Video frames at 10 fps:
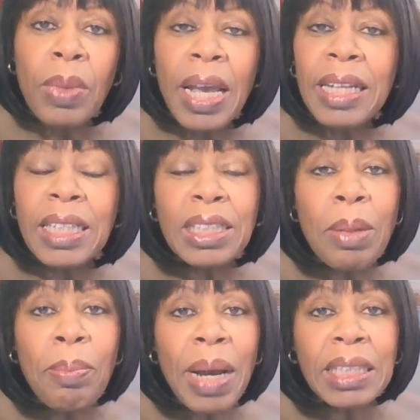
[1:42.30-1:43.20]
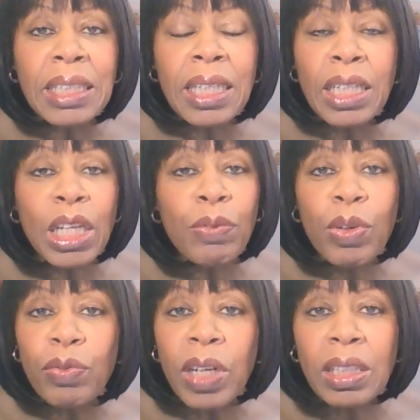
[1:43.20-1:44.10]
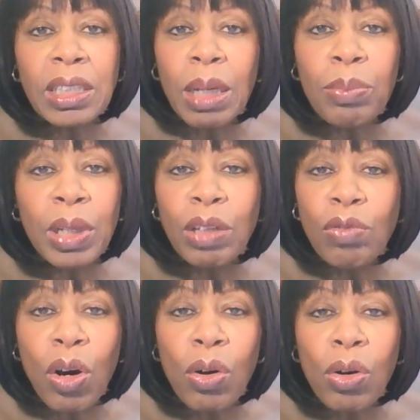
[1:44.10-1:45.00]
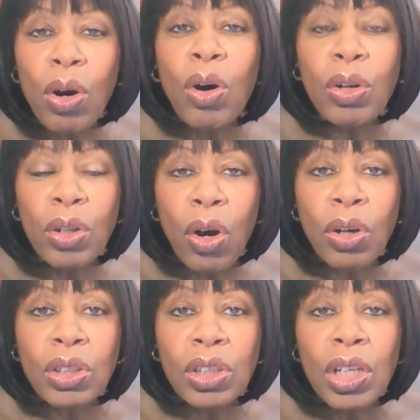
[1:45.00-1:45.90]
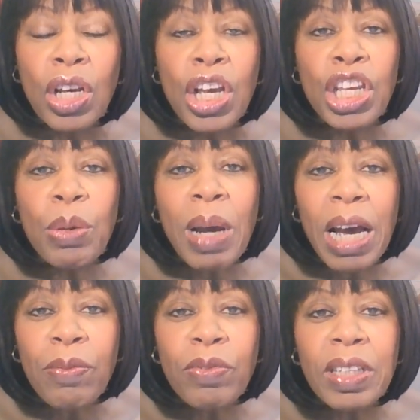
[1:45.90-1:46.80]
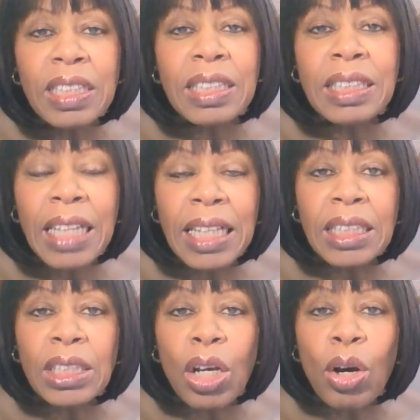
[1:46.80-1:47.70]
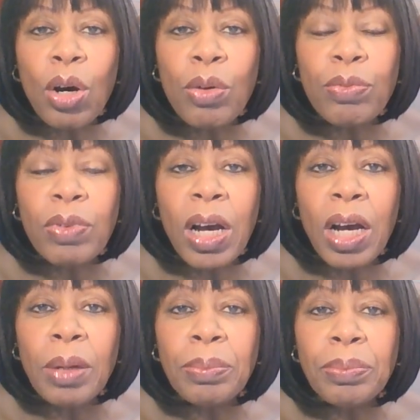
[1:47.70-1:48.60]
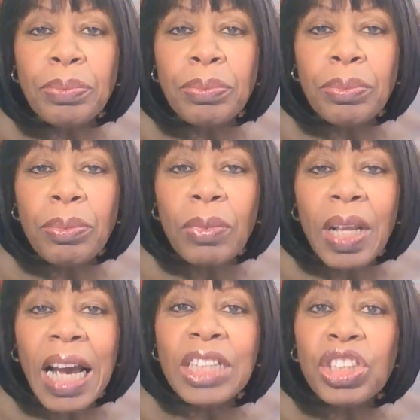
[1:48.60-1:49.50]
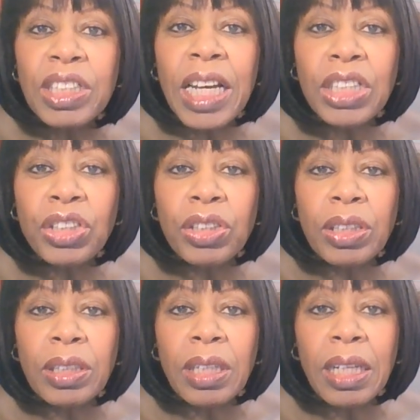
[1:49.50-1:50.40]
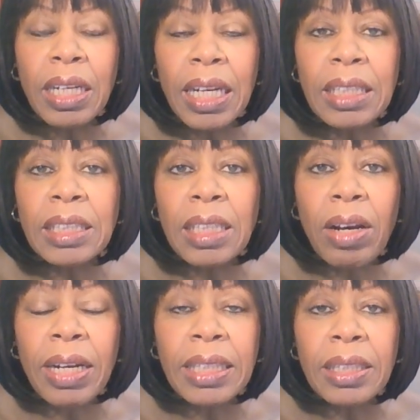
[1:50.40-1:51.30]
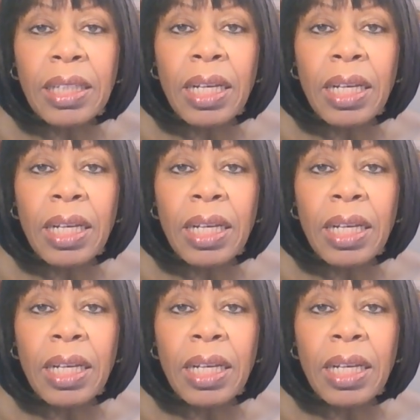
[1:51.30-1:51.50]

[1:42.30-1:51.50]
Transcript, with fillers: it doesn't matter if you've done something wrong or not. You have this sense of um, agitation inside.